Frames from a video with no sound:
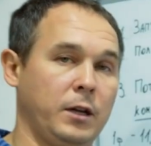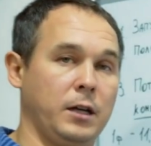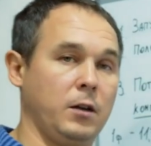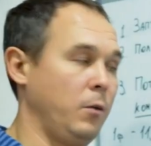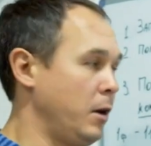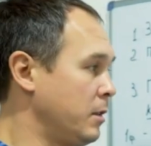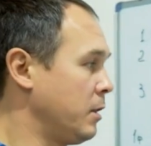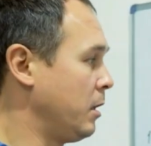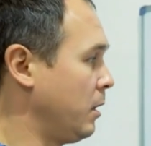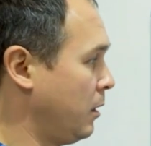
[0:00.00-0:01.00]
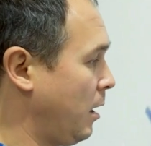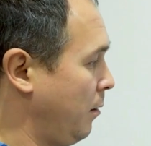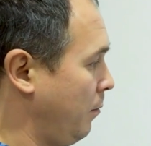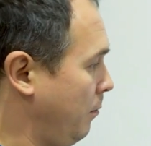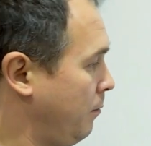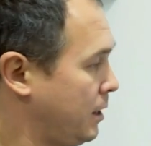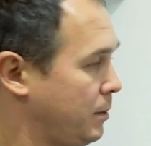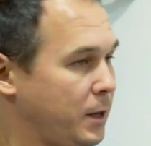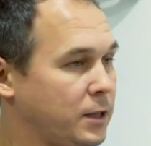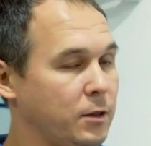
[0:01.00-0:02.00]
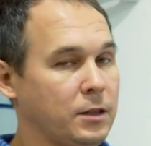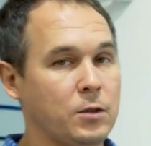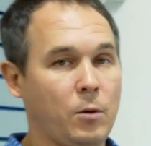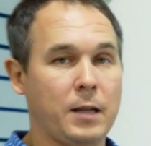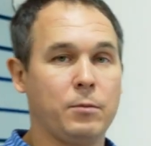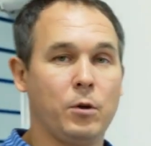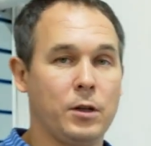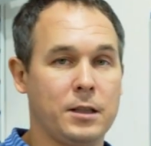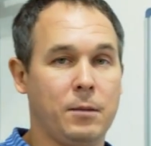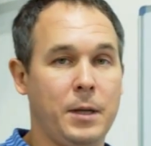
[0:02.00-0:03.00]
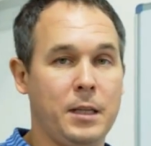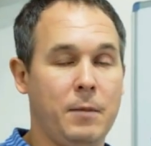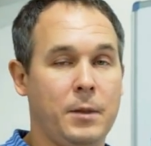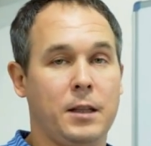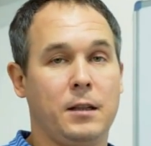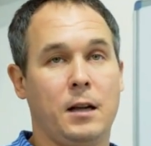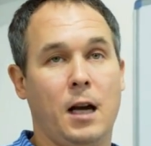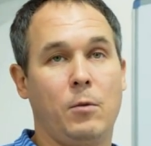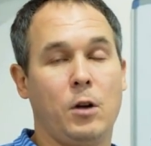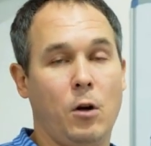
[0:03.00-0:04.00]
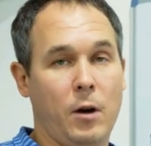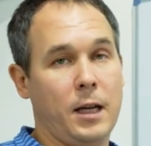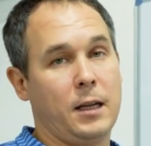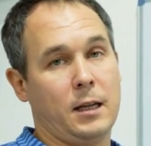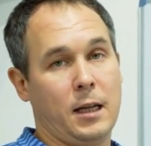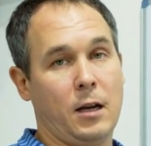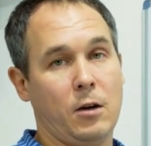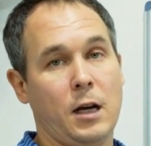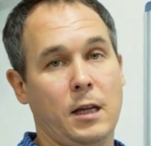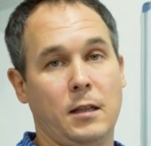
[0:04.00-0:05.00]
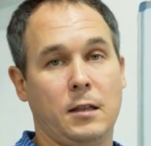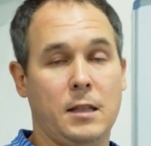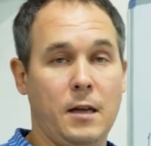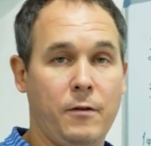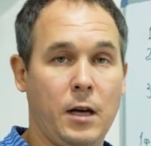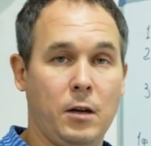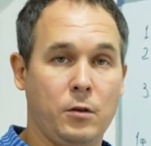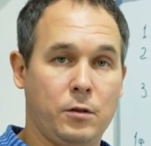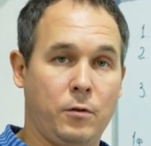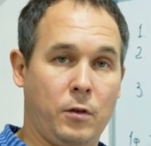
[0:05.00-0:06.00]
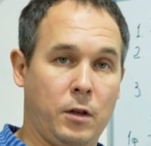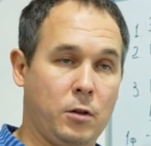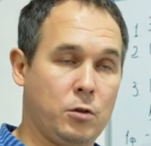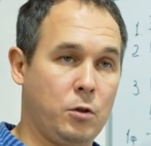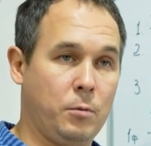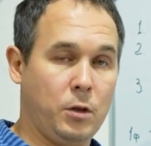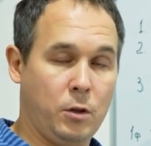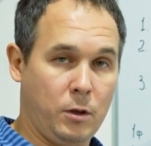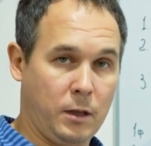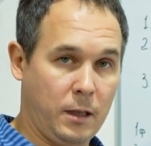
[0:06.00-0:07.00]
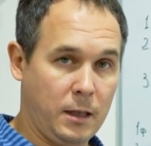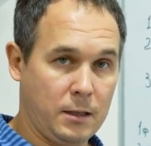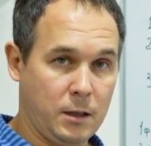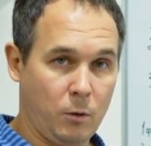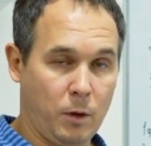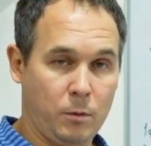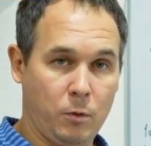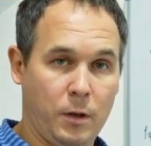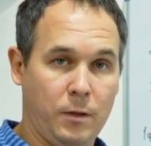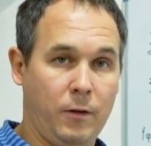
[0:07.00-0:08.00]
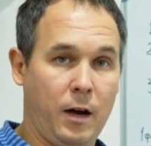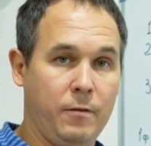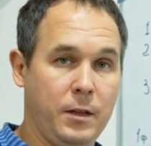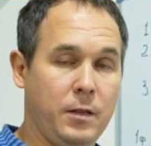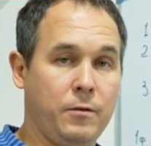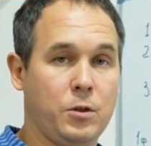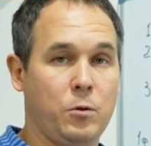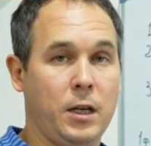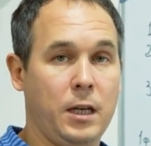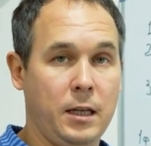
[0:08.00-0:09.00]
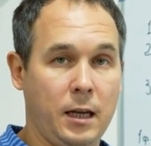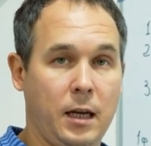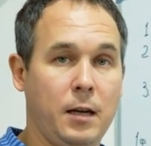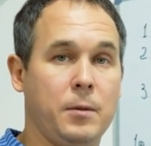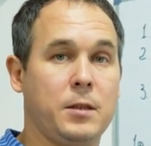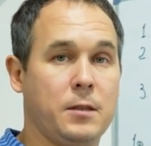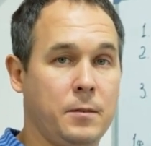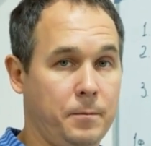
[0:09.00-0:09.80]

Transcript: kilowatts. Now, since the space on this whiteboard is a bit limited, I will go ahead and calculate the same values for the consumer unit that is equipped with 5 individual heating elements.